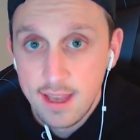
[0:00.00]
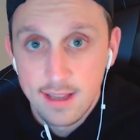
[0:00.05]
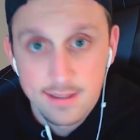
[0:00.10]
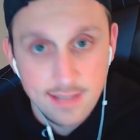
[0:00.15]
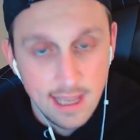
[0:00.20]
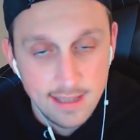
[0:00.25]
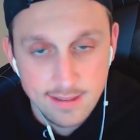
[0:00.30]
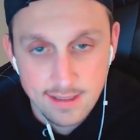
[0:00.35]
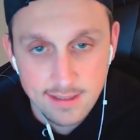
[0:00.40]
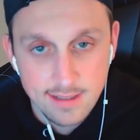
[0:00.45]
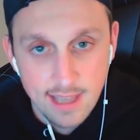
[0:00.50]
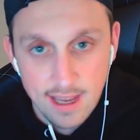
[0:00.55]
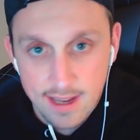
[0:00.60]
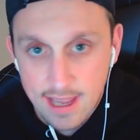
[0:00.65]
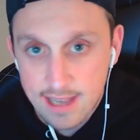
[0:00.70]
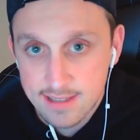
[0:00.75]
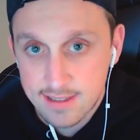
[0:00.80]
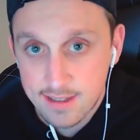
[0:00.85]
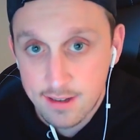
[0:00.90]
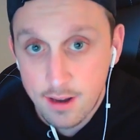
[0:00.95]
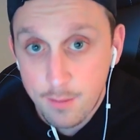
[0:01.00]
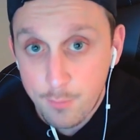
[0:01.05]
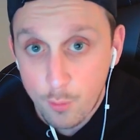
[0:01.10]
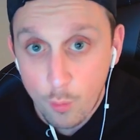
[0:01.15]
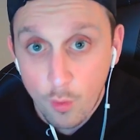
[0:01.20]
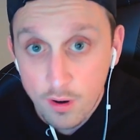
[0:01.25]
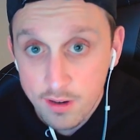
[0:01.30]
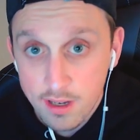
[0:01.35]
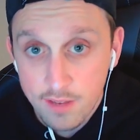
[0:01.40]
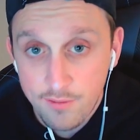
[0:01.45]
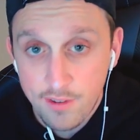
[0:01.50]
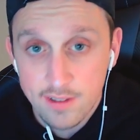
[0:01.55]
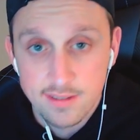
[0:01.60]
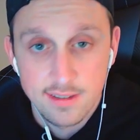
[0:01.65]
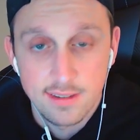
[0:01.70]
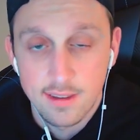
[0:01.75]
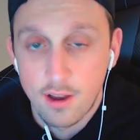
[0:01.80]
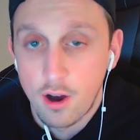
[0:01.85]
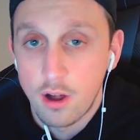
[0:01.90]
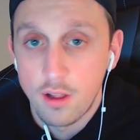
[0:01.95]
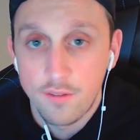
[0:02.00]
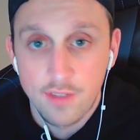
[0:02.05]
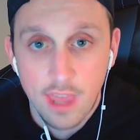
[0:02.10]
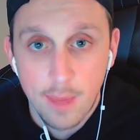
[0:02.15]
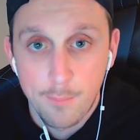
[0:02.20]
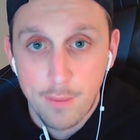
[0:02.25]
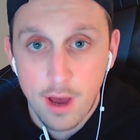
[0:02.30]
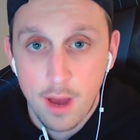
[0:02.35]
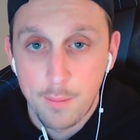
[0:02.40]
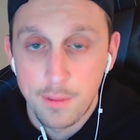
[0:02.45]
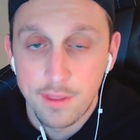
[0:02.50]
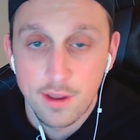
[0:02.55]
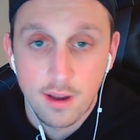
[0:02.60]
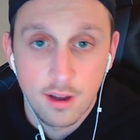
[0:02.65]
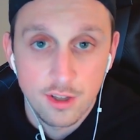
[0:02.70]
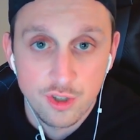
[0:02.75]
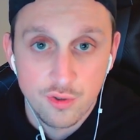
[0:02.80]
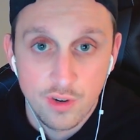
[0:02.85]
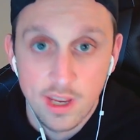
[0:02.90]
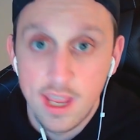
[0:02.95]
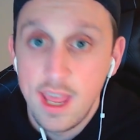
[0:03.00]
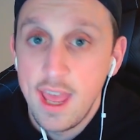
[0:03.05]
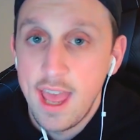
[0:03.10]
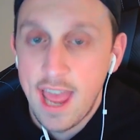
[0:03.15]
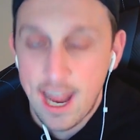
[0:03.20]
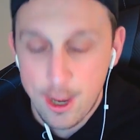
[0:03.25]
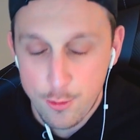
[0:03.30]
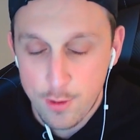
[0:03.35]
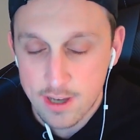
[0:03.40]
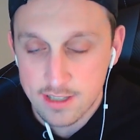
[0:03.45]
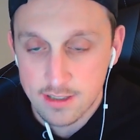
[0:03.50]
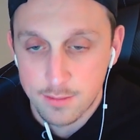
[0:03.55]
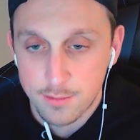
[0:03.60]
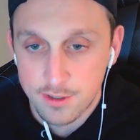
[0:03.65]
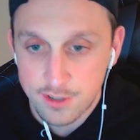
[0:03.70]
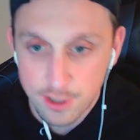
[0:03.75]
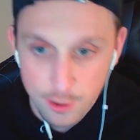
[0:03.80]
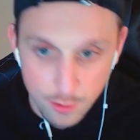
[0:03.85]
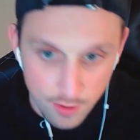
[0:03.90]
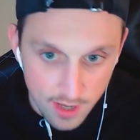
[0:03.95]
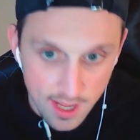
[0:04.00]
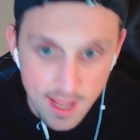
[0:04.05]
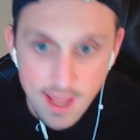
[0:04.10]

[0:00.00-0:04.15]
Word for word: Texas Tech has the number one defense in the, all of KenPom in the country, and who has number two?